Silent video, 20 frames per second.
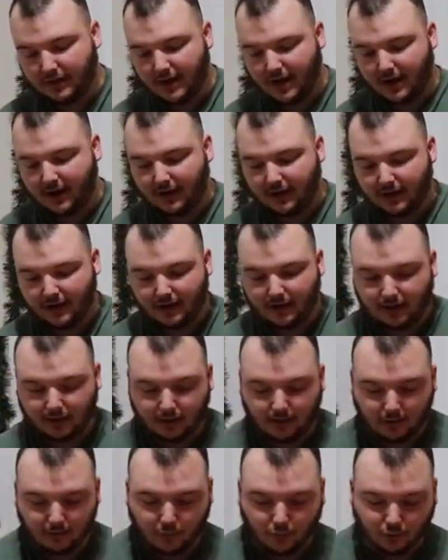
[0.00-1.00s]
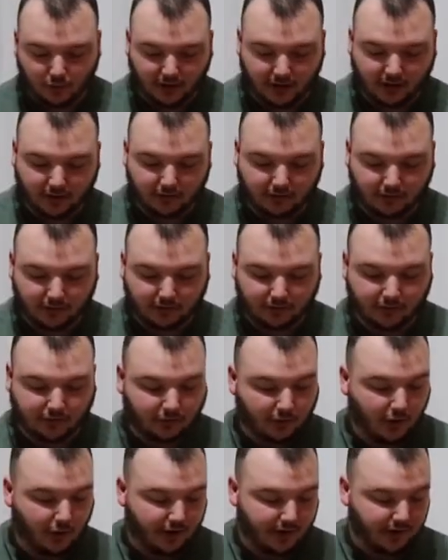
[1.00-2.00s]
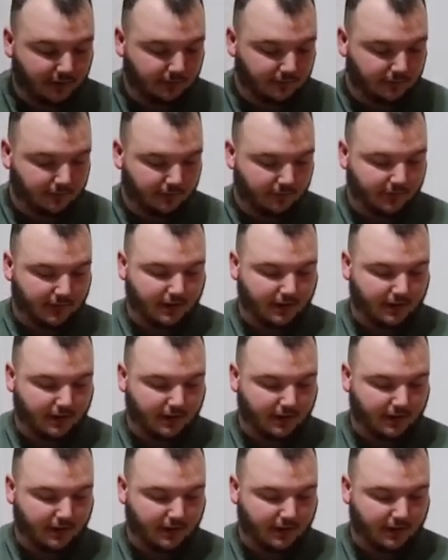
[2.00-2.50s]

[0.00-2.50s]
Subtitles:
the night and into the morning as this is going.